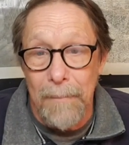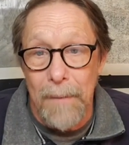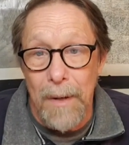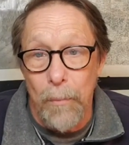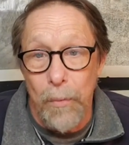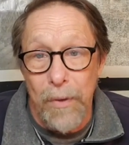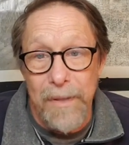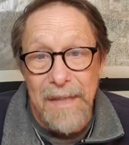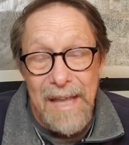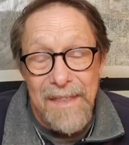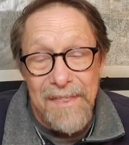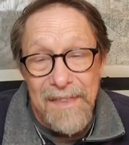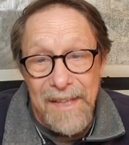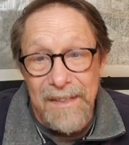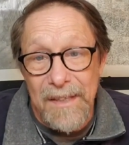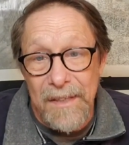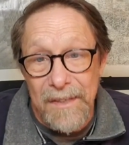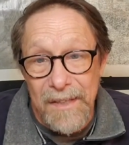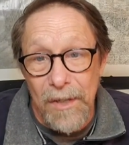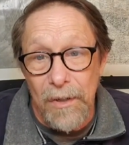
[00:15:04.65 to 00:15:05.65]
up with. I think
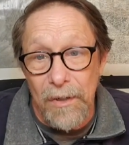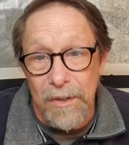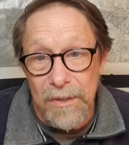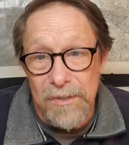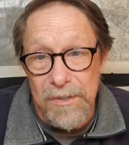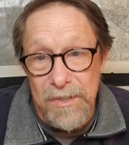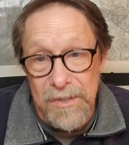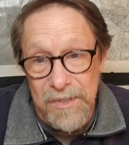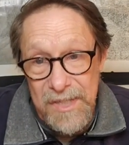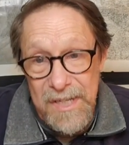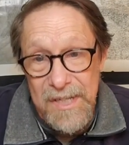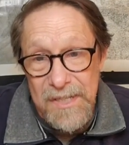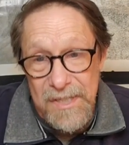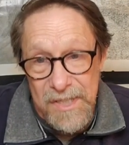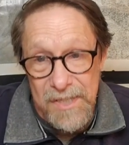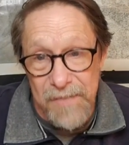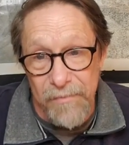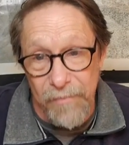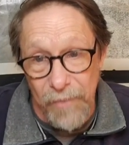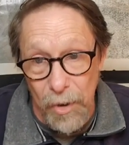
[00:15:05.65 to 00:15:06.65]
that they're
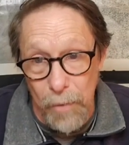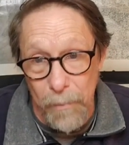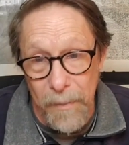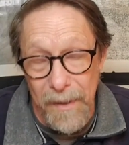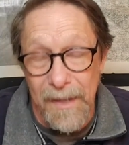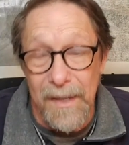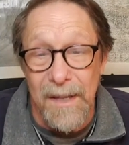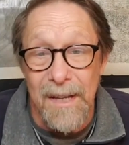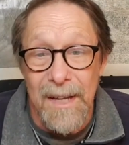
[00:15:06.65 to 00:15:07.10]
Jesus phobic.